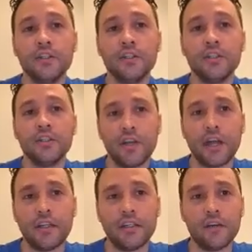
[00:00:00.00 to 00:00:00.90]
So to give you
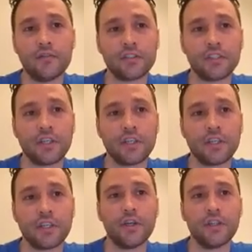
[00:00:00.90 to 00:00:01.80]
an idea of just like
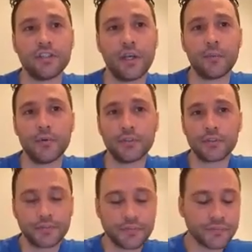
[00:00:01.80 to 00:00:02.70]
some real examples,